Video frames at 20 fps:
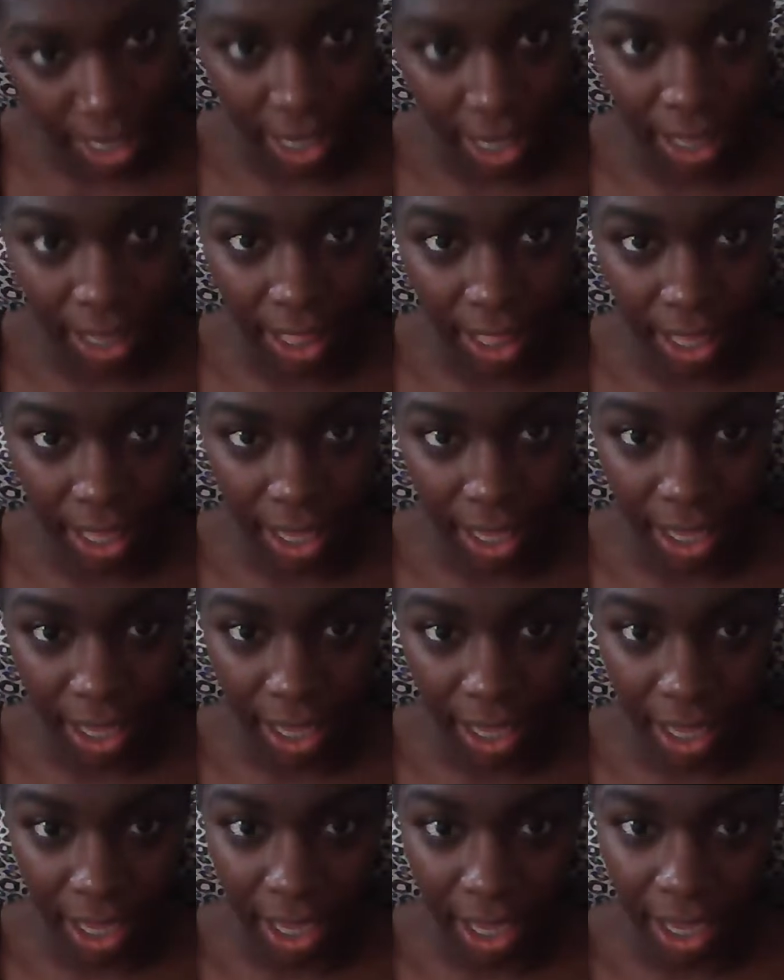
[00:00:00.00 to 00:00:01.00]
anything.
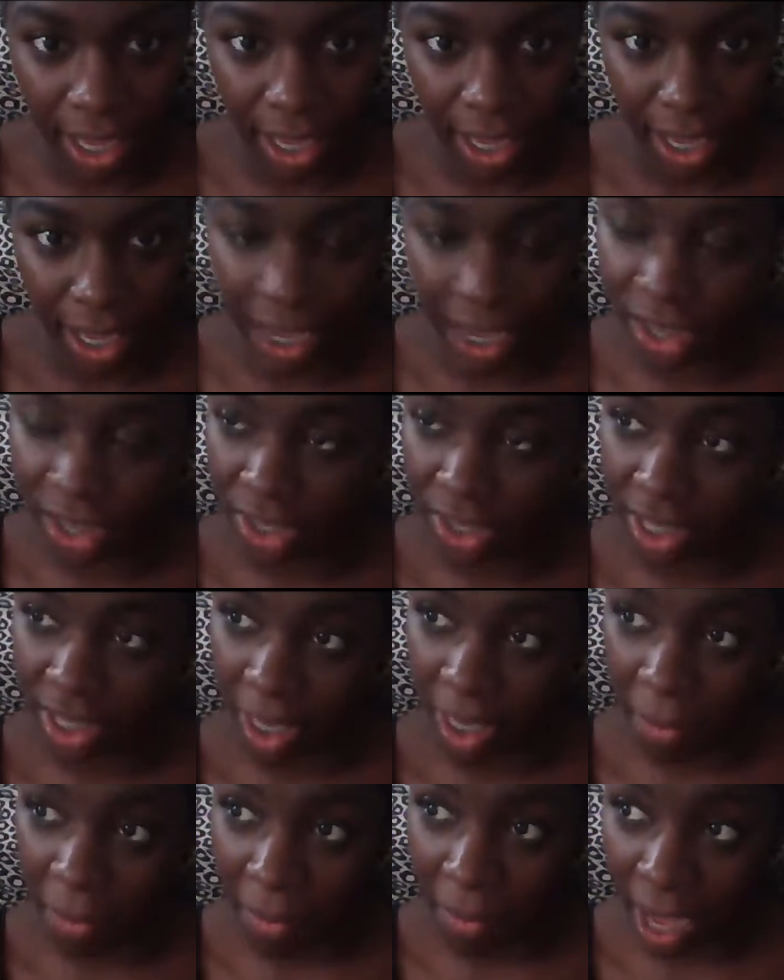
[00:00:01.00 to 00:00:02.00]
And I just
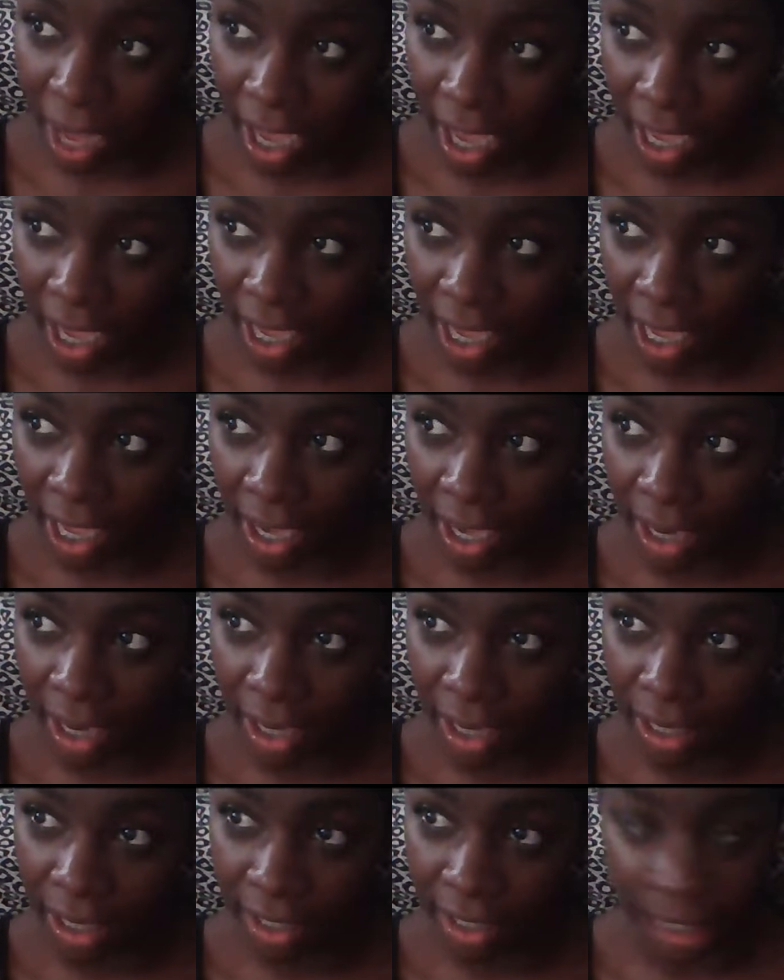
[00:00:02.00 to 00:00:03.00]
keep my
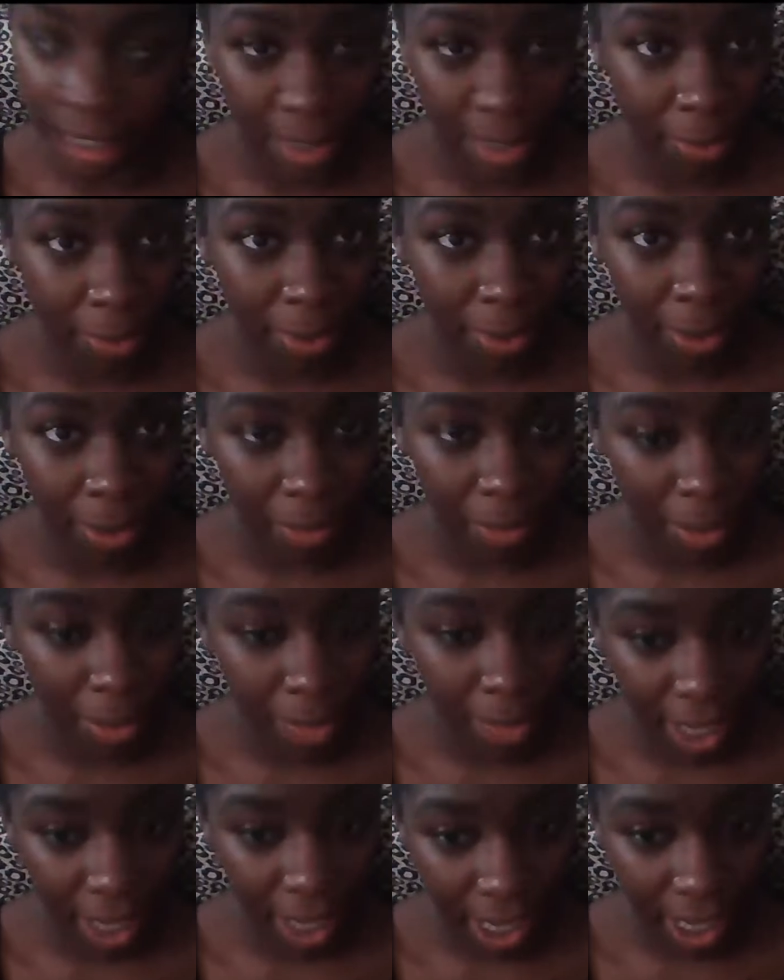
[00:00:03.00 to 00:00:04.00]
disappointment,
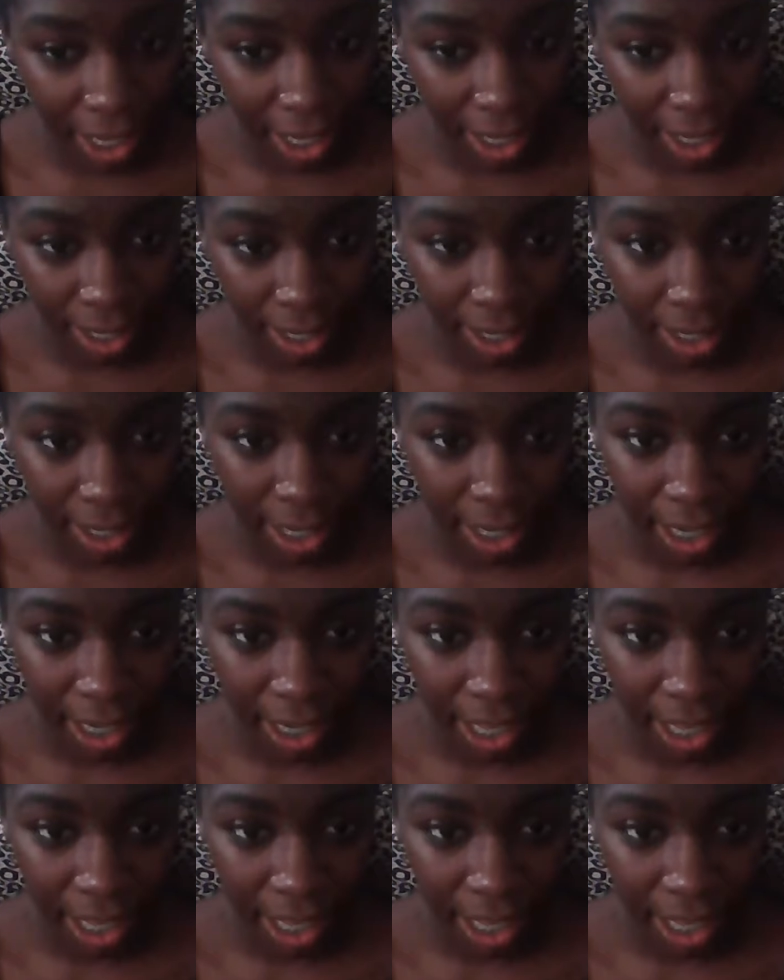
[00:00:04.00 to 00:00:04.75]
my anger